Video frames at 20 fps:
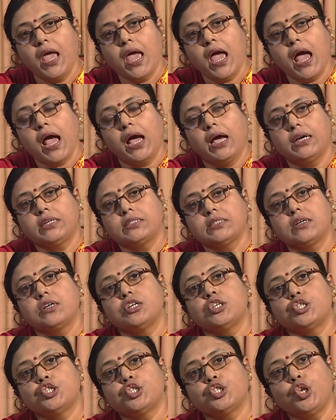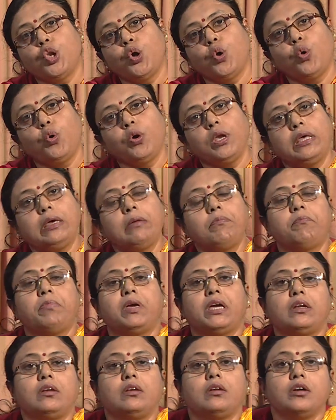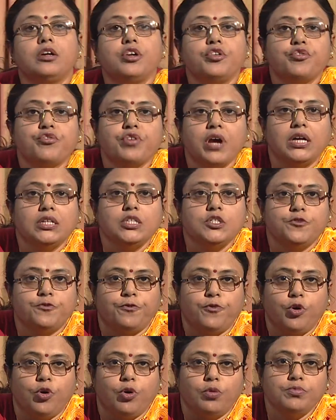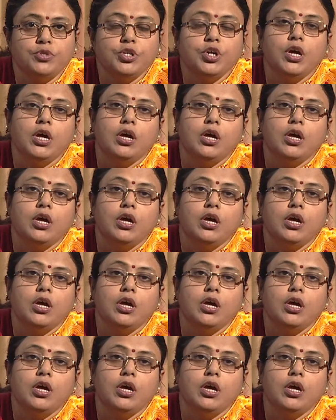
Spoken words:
has slowly been transformed